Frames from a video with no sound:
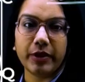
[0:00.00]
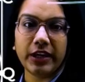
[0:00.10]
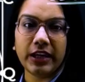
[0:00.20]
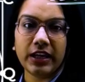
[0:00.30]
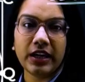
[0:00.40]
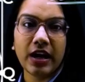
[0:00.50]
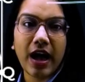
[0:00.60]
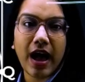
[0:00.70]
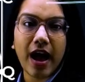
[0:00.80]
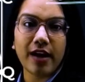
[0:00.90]

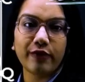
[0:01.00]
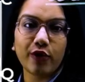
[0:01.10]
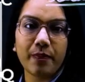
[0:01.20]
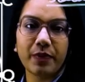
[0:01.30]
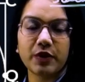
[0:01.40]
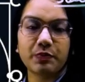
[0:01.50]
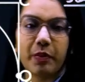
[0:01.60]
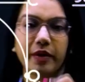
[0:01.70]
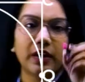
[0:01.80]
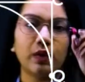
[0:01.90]
B, and from this
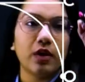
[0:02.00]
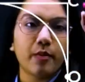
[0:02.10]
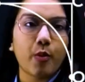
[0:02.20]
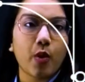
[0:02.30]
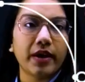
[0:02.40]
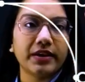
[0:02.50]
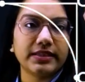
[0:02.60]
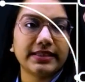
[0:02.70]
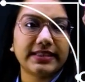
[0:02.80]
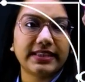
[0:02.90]
particular point
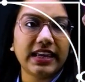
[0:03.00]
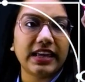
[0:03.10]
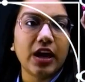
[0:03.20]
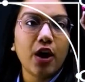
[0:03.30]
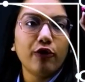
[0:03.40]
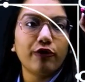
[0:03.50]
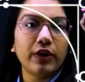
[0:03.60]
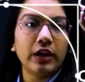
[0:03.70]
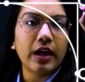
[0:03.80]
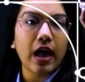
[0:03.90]
C,
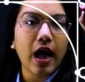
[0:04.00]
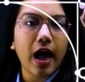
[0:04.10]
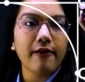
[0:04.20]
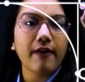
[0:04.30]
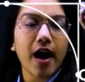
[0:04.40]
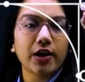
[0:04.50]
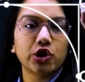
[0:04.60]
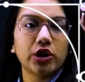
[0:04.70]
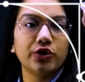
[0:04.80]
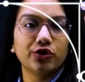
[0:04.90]
we have
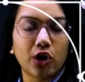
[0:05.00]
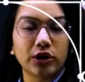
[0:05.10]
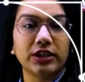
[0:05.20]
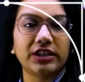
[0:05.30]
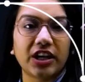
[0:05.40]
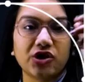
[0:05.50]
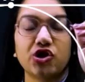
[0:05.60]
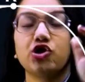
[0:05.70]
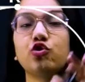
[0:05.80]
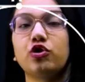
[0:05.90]
actually drawn the
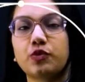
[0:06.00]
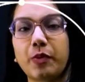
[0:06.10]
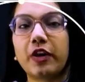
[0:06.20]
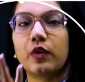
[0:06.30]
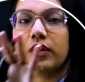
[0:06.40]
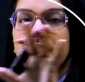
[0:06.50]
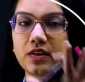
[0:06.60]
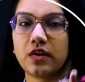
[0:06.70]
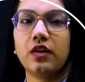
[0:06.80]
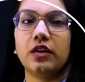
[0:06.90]
tangents to this particular
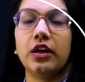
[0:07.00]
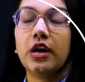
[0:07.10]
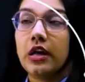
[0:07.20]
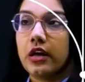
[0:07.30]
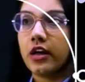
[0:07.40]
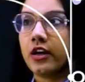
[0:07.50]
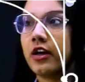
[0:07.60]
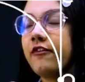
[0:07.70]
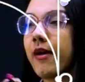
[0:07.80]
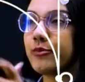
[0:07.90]
circle.
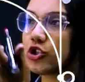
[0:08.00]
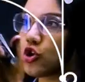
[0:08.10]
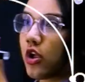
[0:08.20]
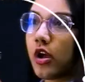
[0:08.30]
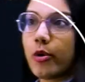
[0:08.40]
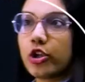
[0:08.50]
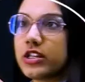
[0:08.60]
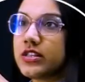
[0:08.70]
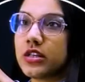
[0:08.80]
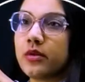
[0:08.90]
If I'm just talking about
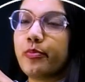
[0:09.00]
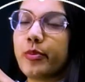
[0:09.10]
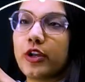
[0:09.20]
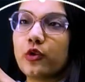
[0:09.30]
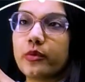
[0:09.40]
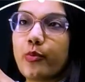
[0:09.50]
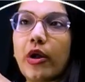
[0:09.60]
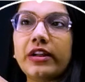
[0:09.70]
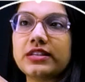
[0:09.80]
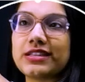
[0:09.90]
this particular
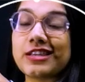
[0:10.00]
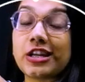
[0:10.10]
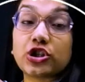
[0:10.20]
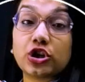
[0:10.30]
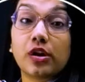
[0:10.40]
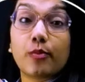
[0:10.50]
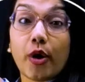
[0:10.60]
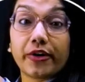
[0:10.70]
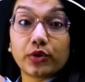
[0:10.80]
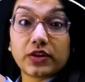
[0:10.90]
point, this is an external
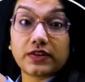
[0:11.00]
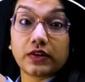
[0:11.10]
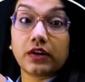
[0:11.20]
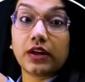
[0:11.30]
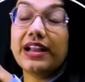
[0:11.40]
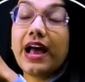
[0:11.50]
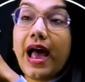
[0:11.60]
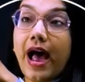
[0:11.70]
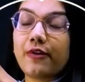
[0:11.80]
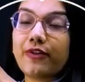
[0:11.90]
point to the circle,
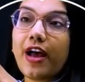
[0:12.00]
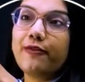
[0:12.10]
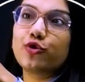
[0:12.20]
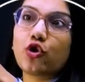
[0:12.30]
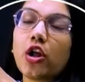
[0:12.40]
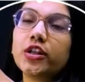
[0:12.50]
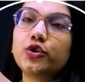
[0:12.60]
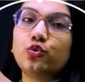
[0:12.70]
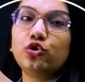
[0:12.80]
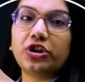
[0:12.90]
and we have drawn the
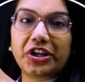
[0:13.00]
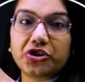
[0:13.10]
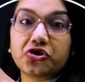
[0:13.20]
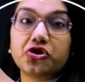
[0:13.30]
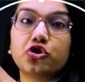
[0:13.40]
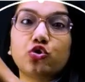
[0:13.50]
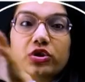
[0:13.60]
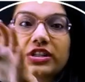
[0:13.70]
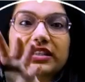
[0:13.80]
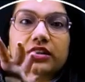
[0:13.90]
two tangents to
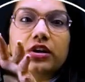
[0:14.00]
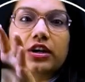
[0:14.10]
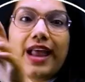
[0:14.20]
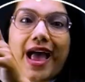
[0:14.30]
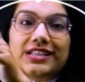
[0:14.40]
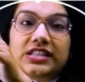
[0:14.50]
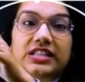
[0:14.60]
this circle as